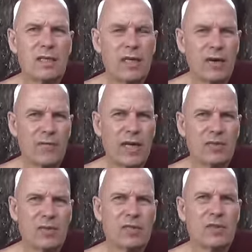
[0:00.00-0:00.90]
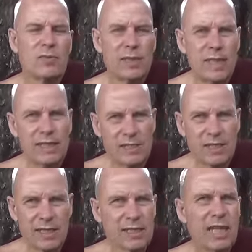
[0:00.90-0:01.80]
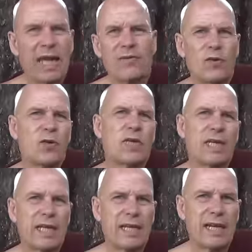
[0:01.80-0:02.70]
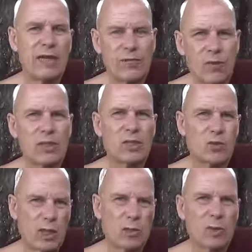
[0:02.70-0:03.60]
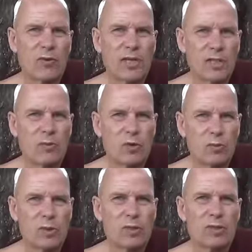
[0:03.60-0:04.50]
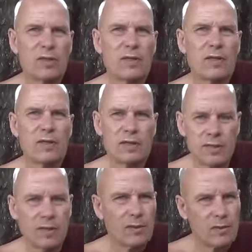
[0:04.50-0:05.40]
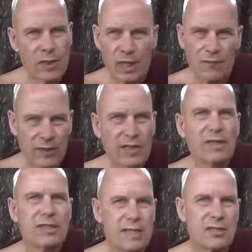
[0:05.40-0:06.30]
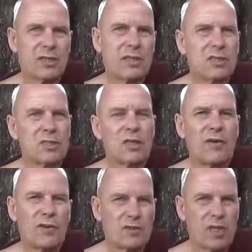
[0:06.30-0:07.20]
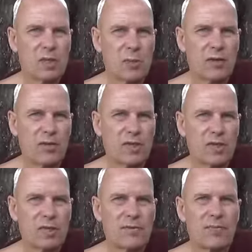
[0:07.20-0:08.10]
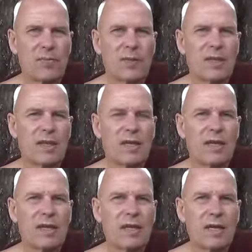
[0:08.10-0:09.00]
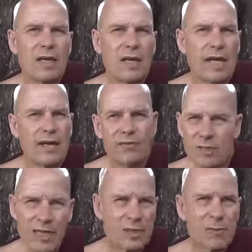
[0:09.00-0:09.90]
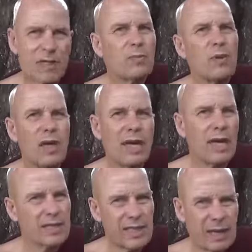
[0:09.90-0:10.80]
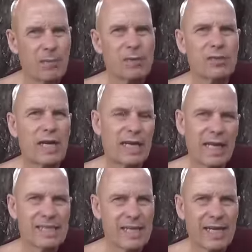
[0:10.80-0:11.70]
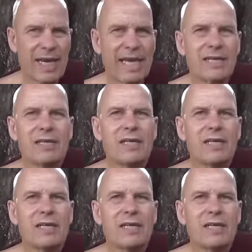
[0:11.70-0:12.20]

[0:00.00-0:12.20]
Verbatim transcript: of action, whether it's in this life or in later life or in the transmigration moment, the, uh, affecting the destinies of the transmigration. And I'll take as many uh, examples I, as I can